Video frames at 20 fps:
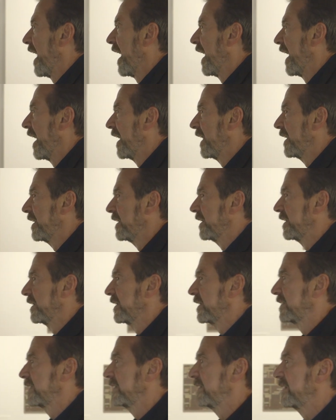
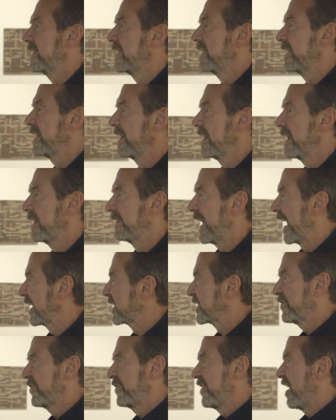and
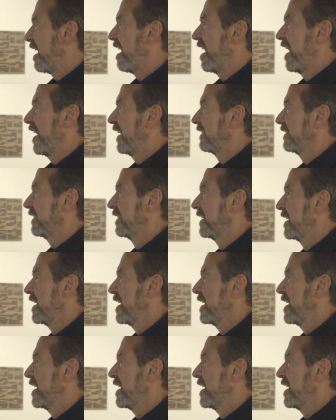that's fine.